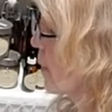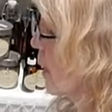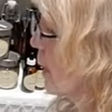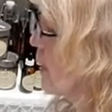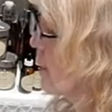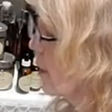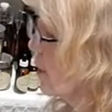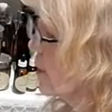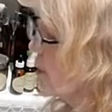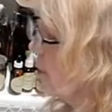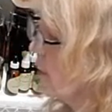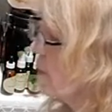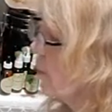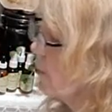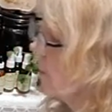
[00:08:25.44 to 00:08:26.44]
it's
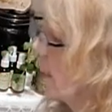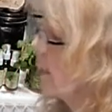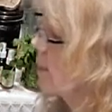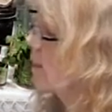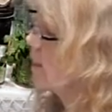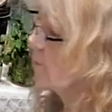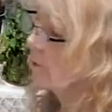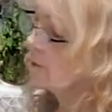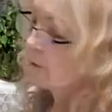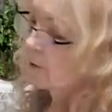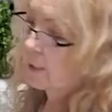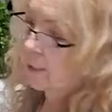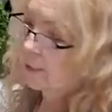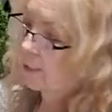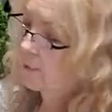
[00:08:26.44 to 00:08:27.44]
also
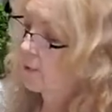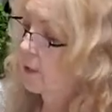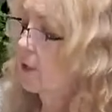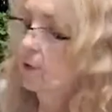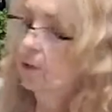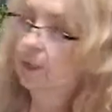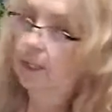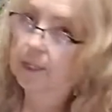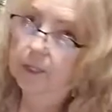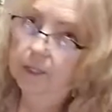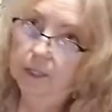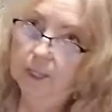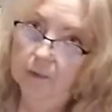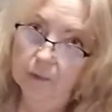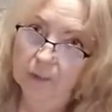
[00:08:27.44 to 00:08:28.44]
antifungal, antiviral,
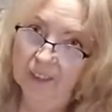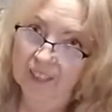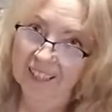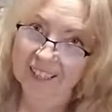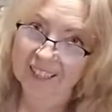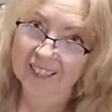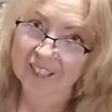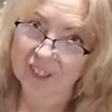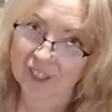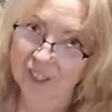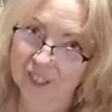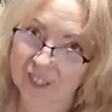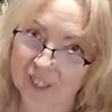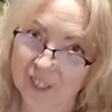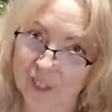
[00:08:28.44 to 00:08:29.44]
anti-everything. It's just